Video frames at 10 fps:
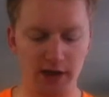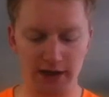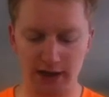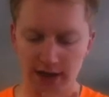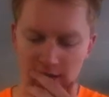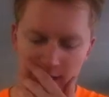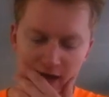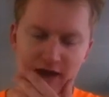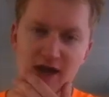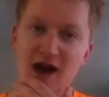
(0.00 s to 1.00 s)
like
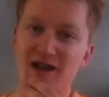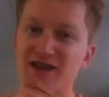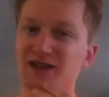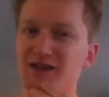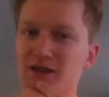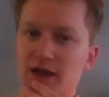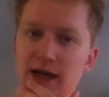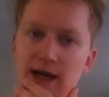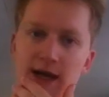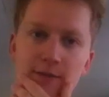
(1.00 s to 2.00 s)
nuts,
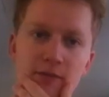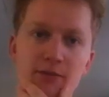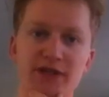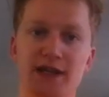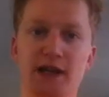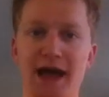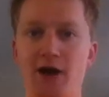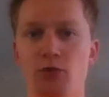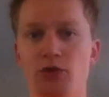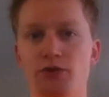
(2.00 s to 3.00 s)
particularly
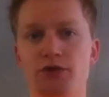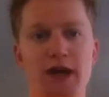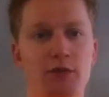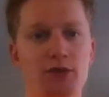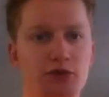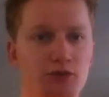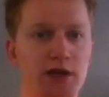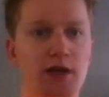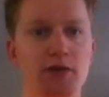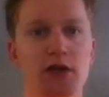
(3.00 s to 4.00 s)
almonds. Almonds are
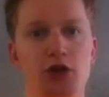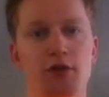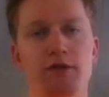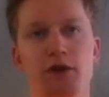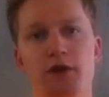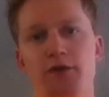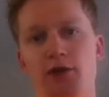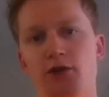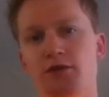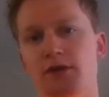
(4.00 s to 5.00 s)
really good for
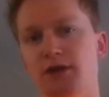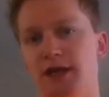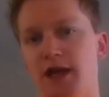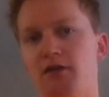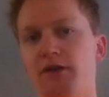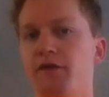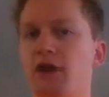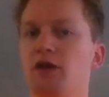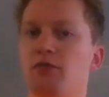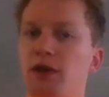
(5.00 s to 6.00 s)
gluten and dairy
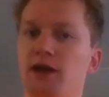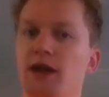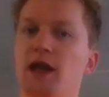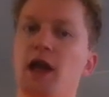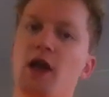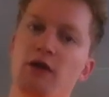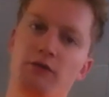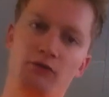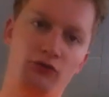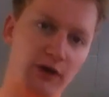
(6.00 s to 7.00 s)
free completely.
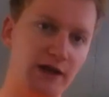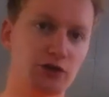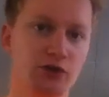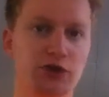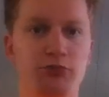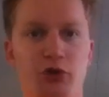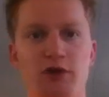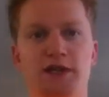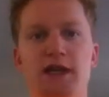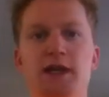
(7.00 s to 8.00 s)
Great source of
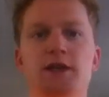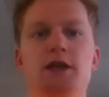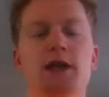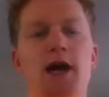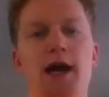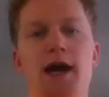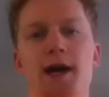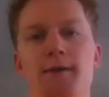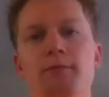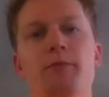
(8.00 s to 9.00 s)
protein
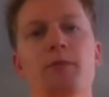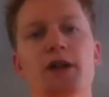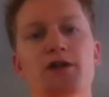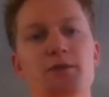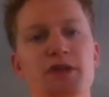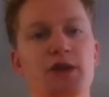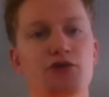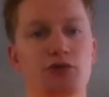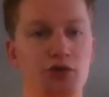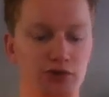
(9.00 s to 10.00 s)
and some
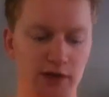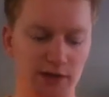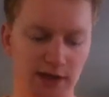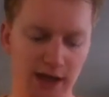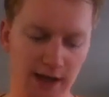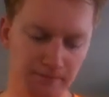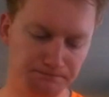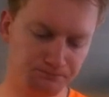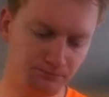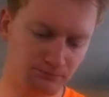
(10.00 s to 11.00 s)
essential nutrients there.
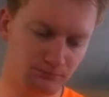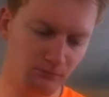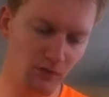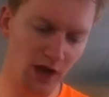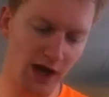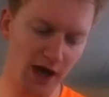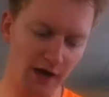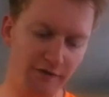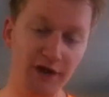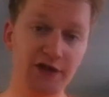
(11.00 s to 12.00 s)

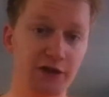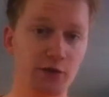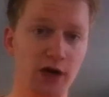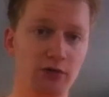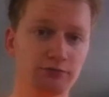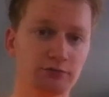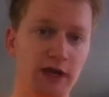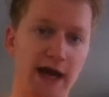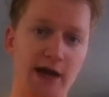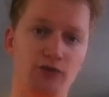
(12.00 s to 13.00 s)
Figs as well,
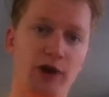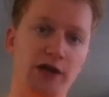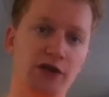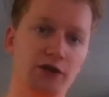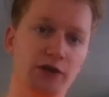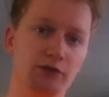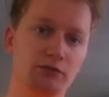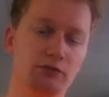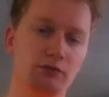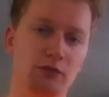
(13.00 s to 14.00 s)
and raisins.
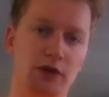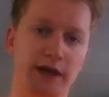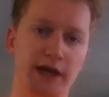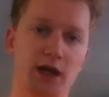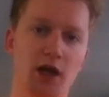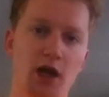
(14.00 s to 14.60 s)
Okay,